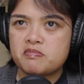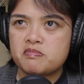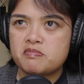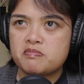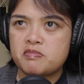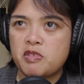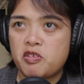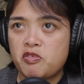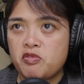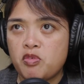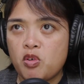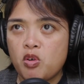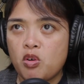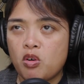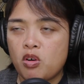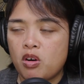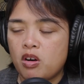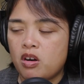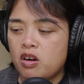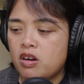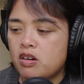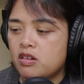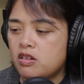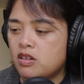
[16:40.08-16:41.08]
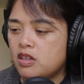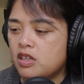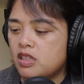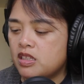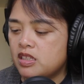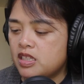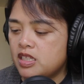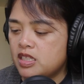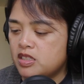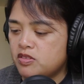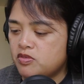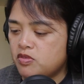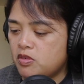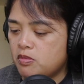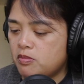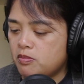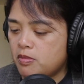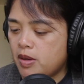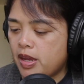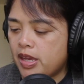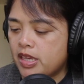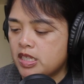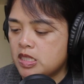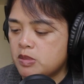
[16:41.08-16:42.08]
before, at least from
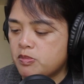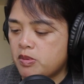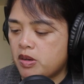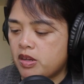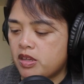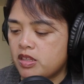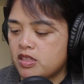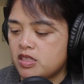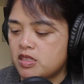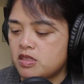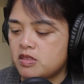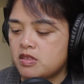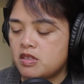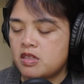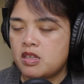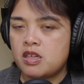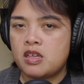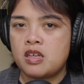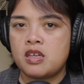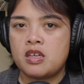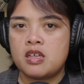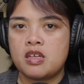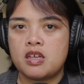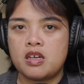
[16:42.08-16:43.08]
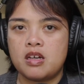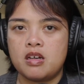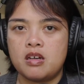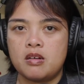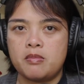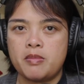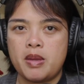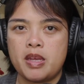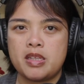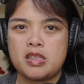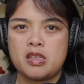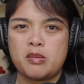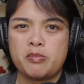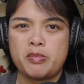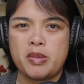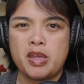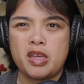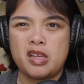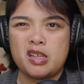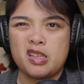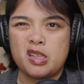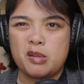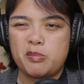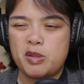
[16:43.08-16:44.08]
my experience, end up
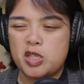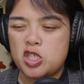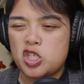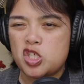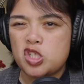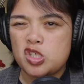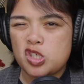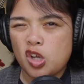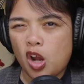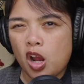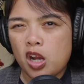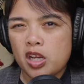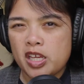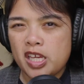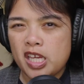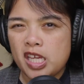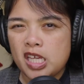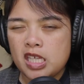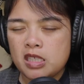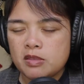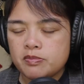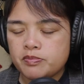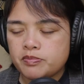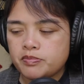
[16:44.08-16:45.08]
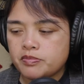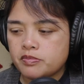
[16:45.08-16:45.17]
being a little bit chalky.